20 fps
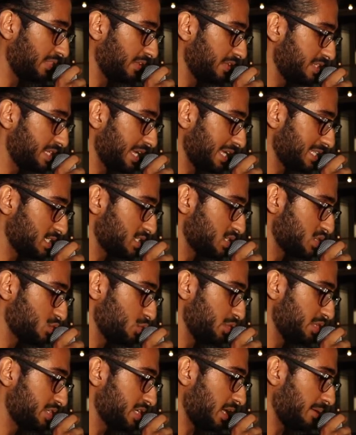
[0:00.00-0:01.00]
and the dense
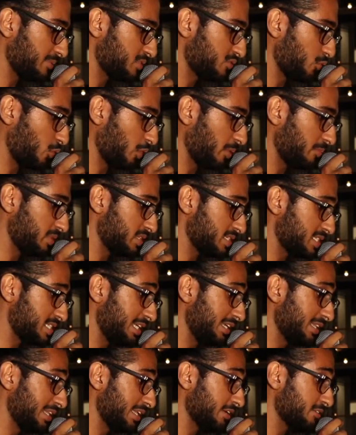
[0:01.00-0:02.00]
treetops formed a
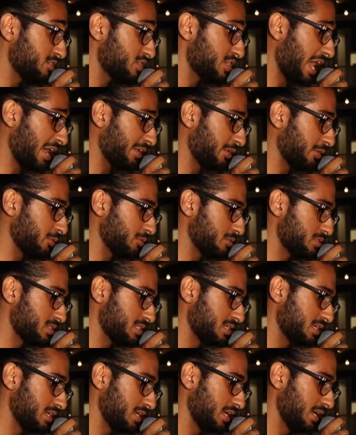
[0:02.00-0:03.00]
ceiling of
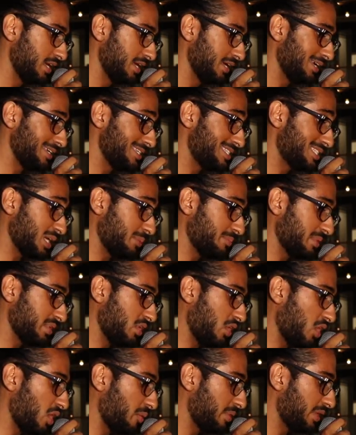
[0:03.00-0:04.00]
shadows. His
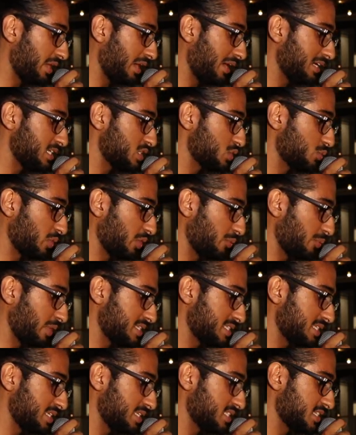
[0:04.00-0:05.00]
stomach harmonized with the
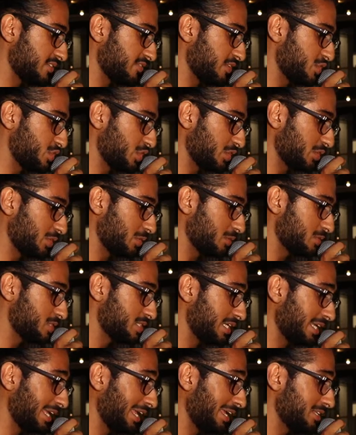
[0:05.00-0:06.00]
residents of the jungle
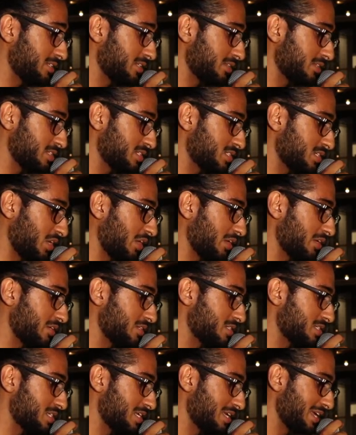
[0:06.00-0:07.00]
singing to the
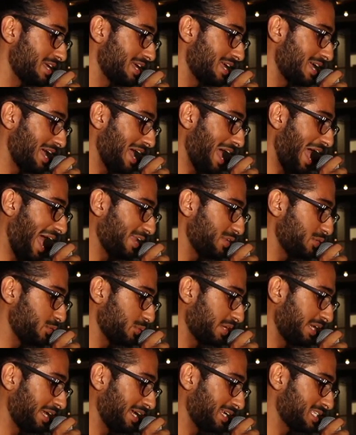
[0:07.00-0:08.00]
stars.
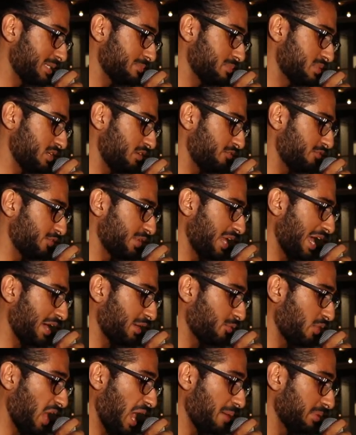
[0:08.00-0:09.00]
Ando kicked himself for
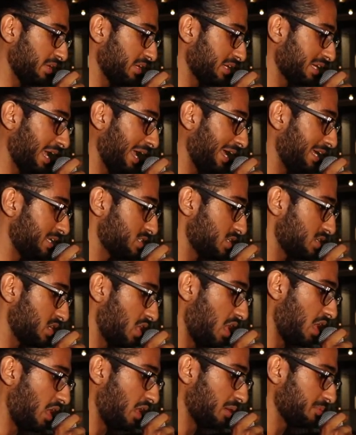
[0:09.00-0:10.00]
not grabbing a cane to
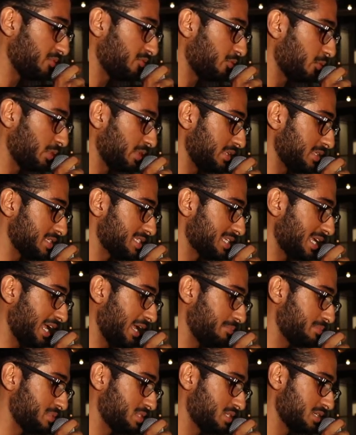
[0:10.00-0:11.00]
knot on before he
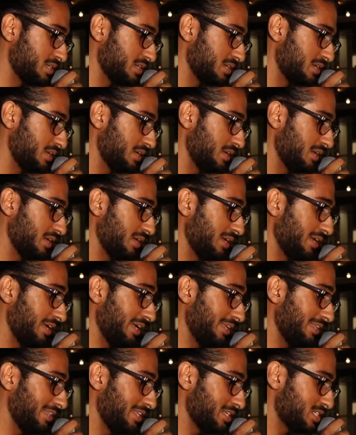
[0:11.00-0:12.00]
escaped.
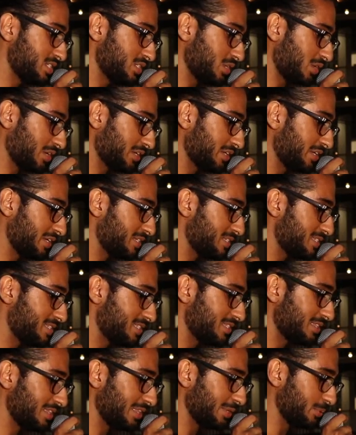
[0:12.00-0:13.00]
In this
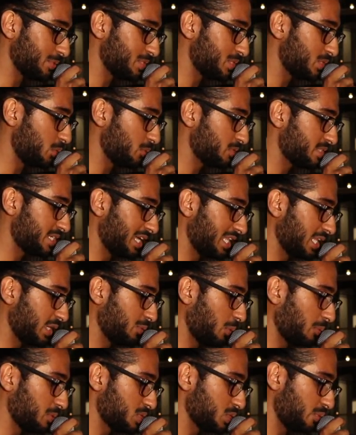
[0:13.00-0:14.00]
darkness, there was no
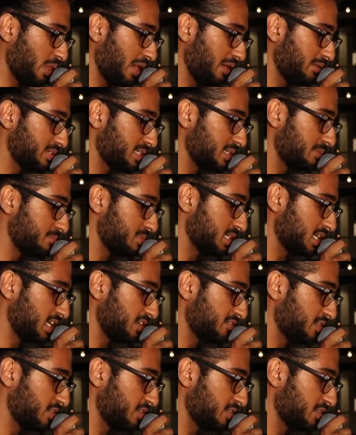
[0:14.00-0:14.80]
telling what was around him to